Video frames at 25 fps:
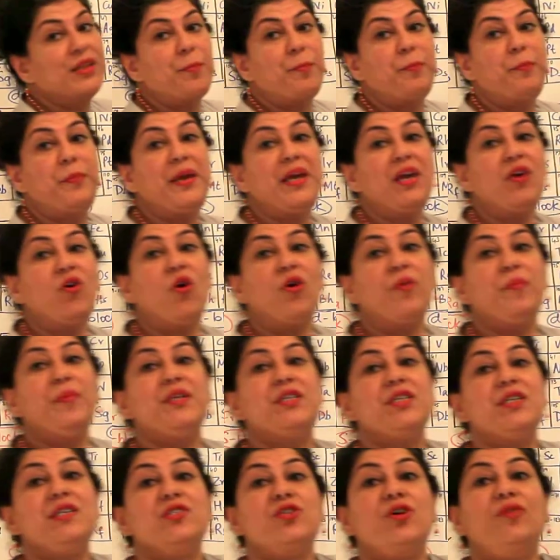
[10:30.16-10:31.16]
the p
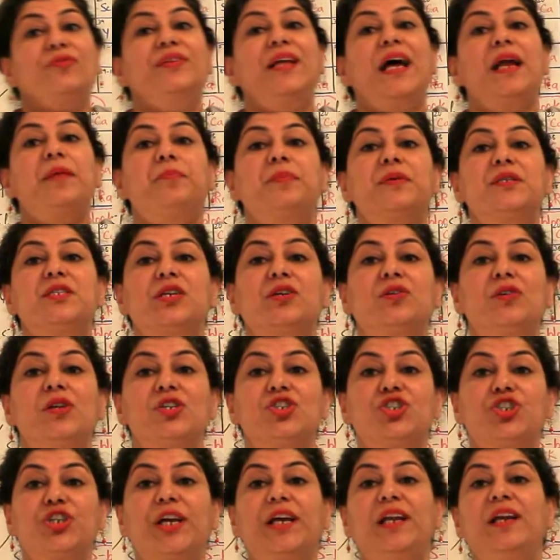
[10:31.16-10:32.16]
orbitals of that particular
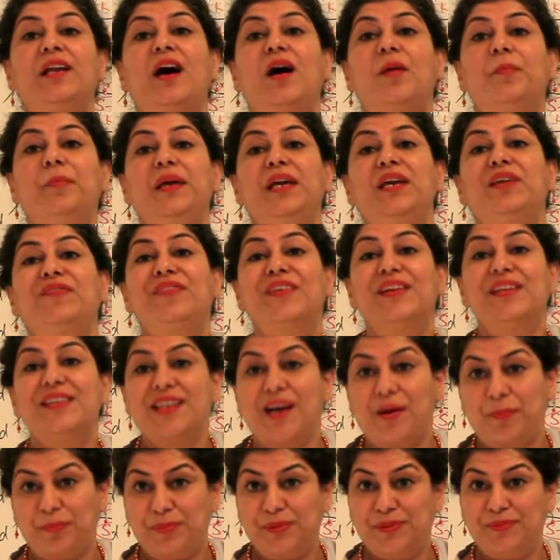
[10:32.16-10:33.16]
shell are being filled
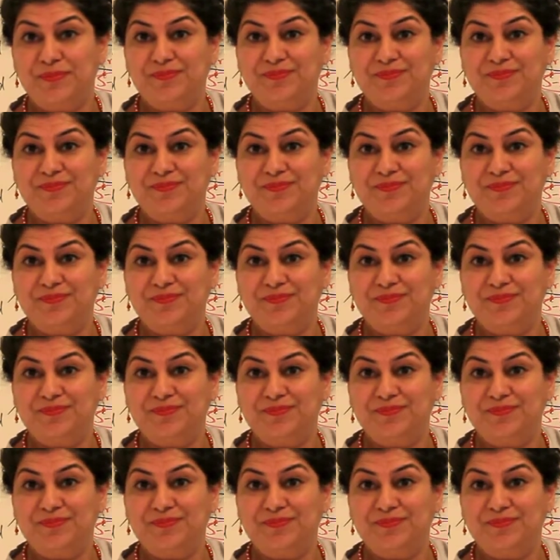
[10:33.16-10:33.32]
up.